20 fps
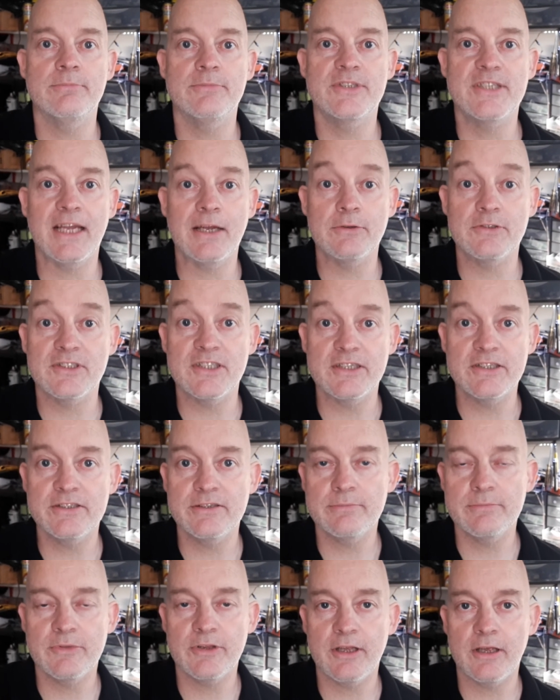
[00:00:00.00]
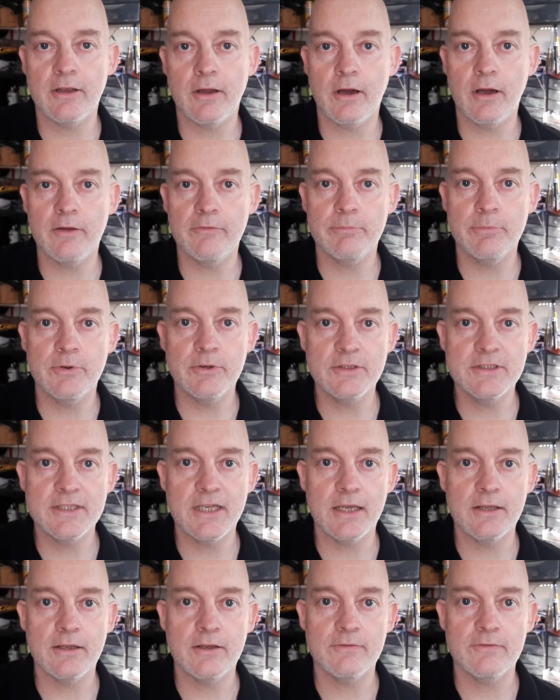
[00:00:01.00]
sound system that I've put
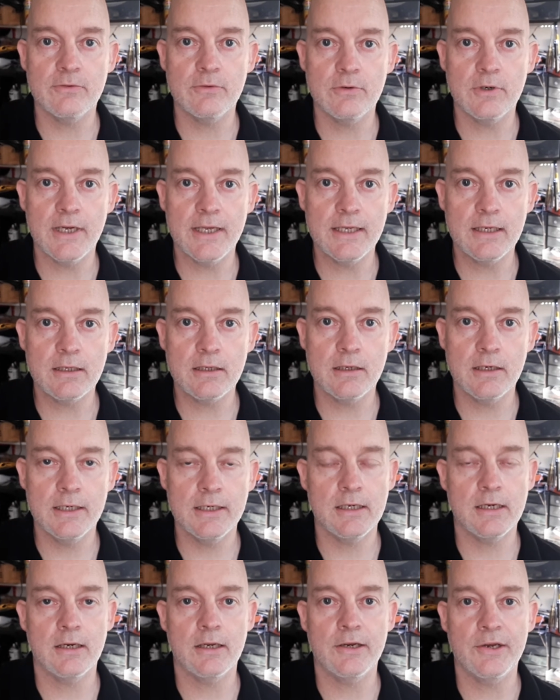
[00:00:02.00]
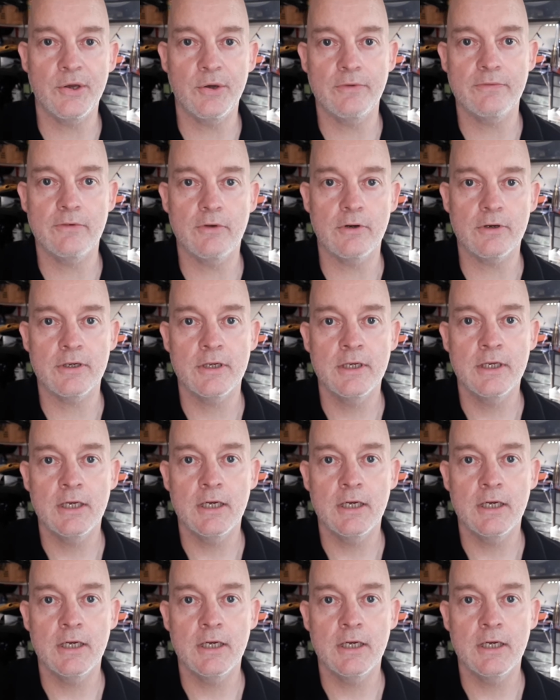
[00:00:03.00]
together for a client, and I know I've got